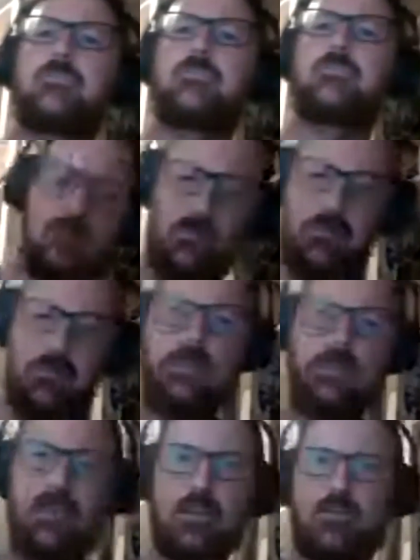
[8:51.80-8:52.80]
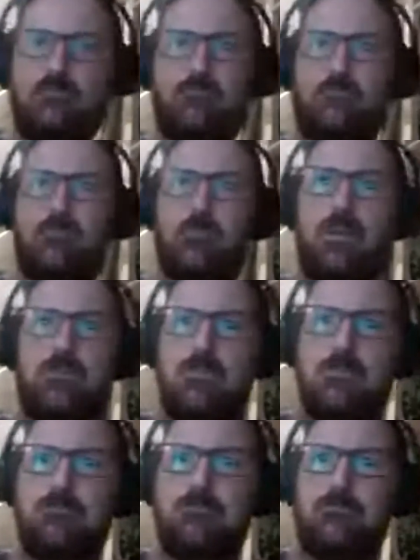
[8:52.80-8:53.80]
I was getting
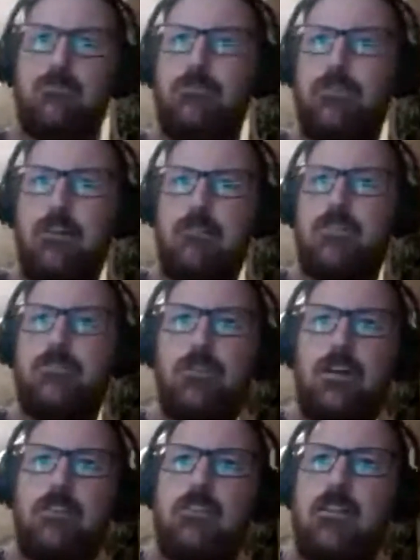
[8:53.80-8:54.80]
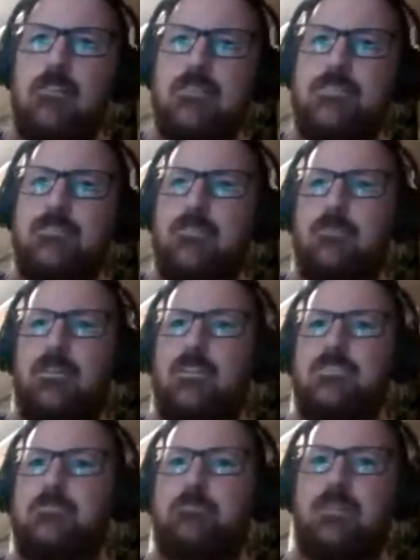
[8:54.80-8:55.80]
400 various 400 errors, so I might have
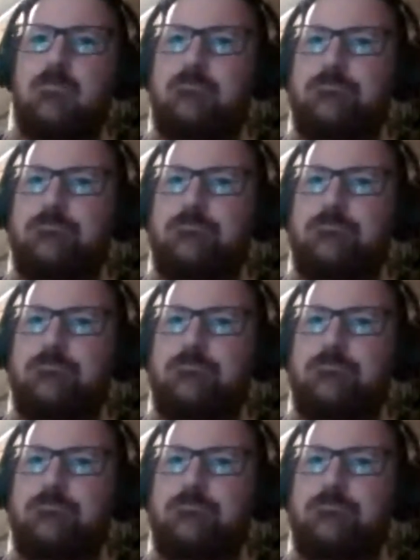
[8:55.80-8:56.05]
just been.